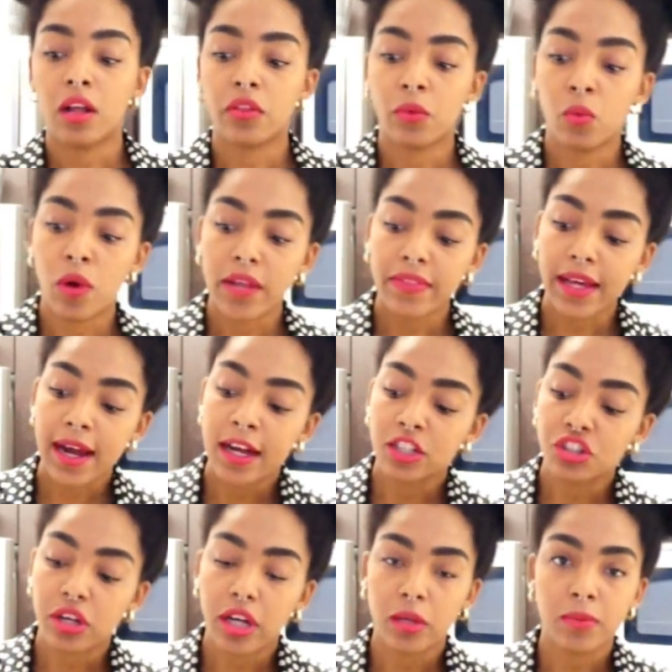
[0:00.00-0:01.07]
the one that I
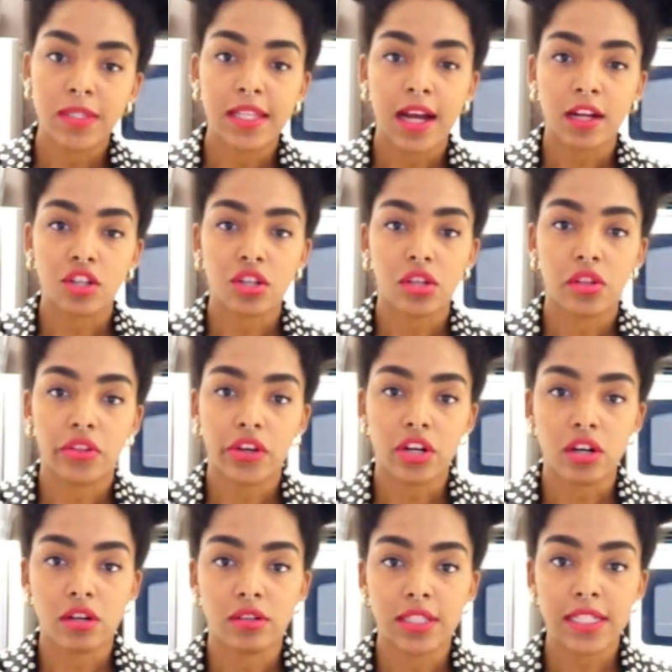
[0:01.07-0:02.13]
tried was actually the
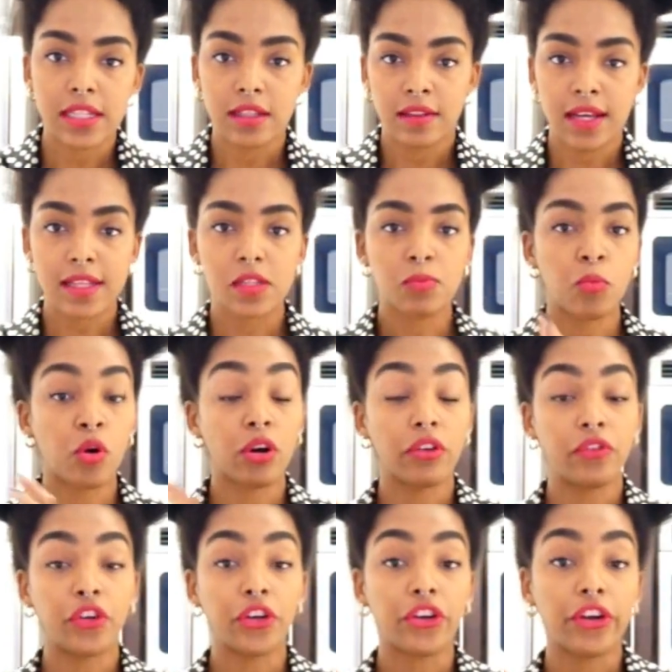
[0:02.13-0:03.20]
her tea, and that's more
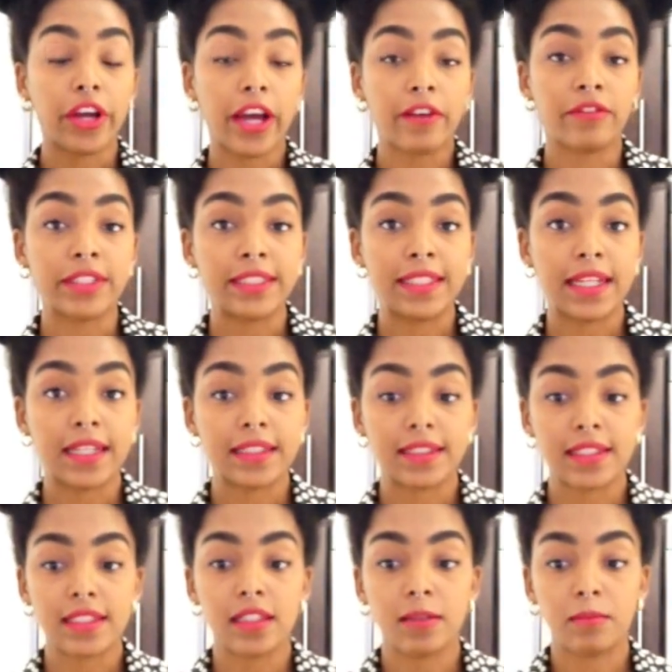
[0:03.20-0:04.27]
of your everyday
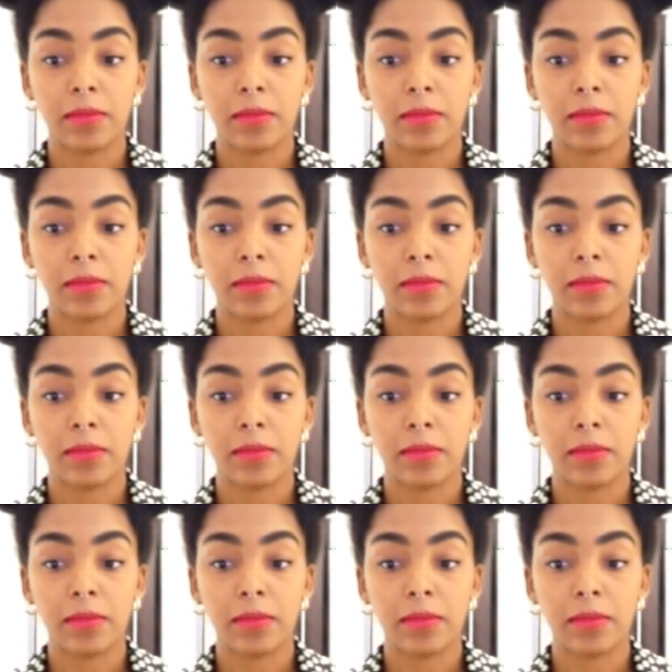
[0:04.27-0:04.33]
tea.